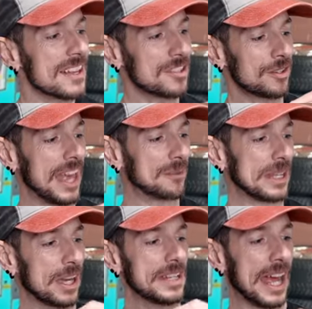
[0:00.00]
So then
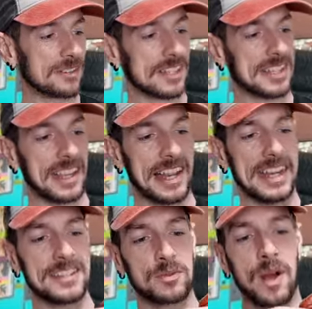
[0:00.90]
we go down to, to the
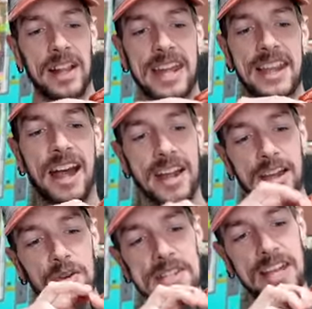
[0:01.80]
legs as well. And I, I
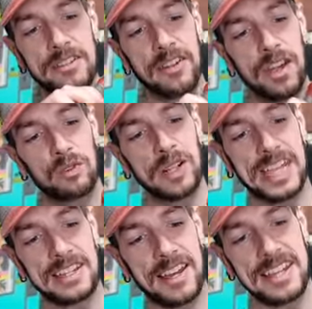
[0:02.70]
always kind of
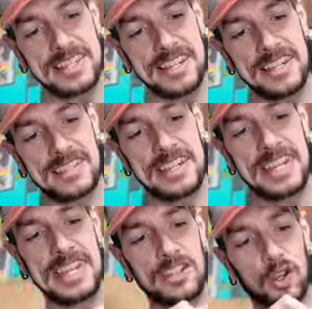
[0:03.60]
recognize these
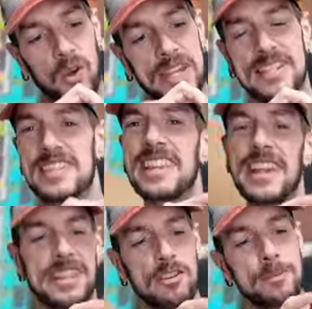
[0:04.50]
knee joints.
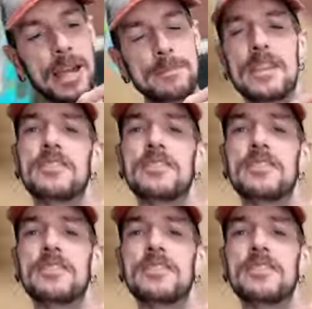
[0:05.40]
They, they remind me